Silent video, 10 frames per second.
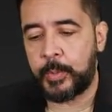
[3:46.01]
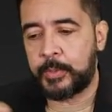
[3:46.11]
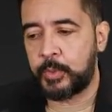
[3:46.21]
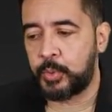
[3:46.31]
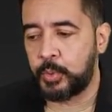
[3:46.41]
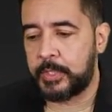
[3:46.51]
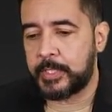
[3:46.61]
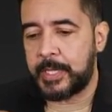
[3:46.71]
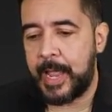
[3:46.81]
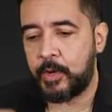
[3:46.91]
When you do
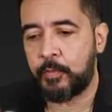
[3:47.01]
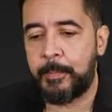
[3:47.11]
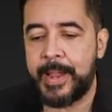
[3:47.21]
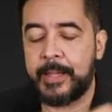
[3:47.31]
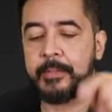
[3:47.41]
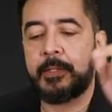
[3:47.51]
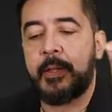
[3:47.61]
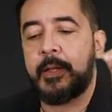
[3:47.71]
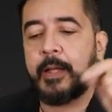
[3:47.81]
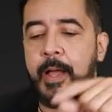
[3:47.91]
this kind of band,
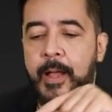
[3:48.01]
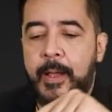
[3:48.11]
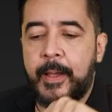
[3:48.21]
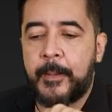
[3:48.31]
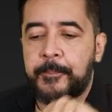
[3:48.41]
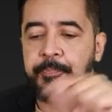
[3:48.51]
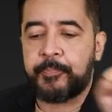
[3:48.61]
a